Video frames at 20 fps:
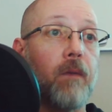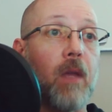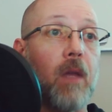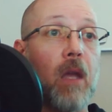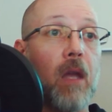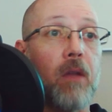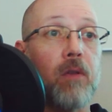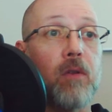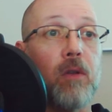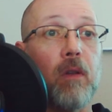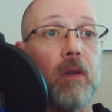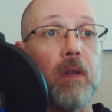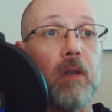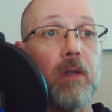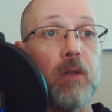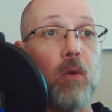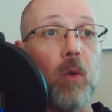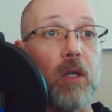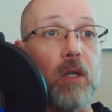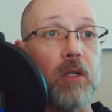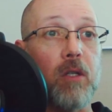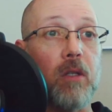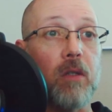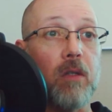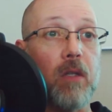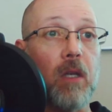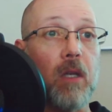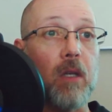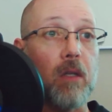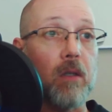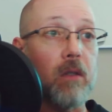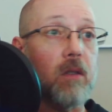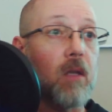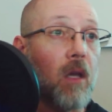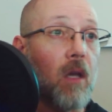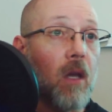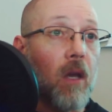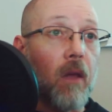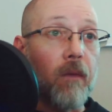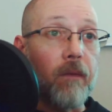The answer to these questions is
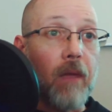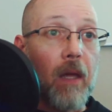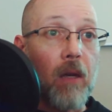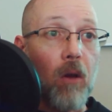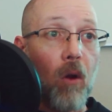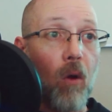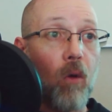that